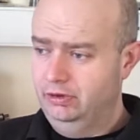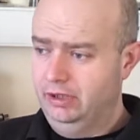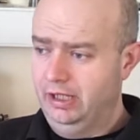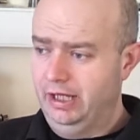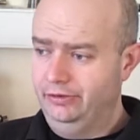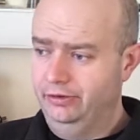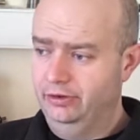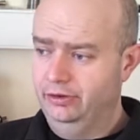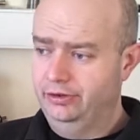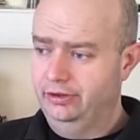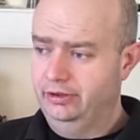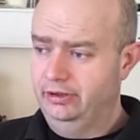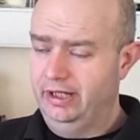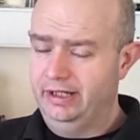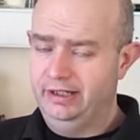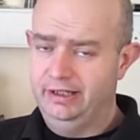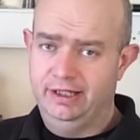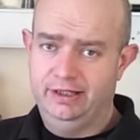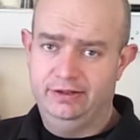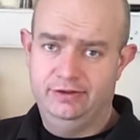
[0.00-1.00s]
another
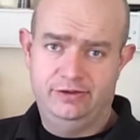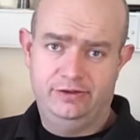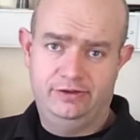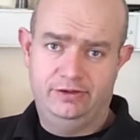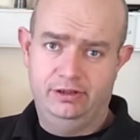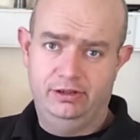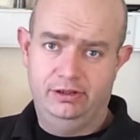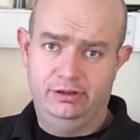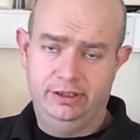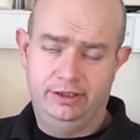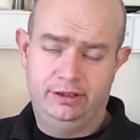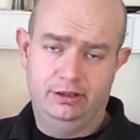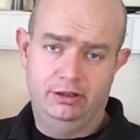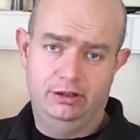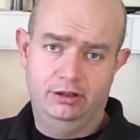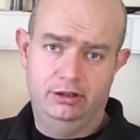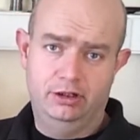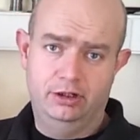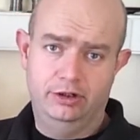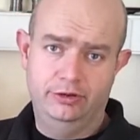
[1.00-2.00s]
against little
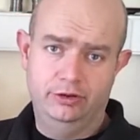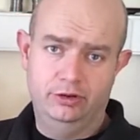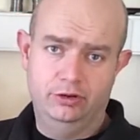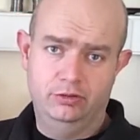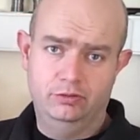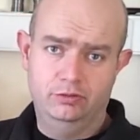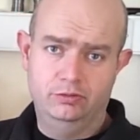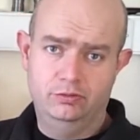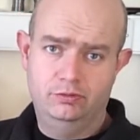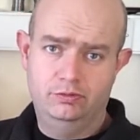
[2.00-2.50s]
or no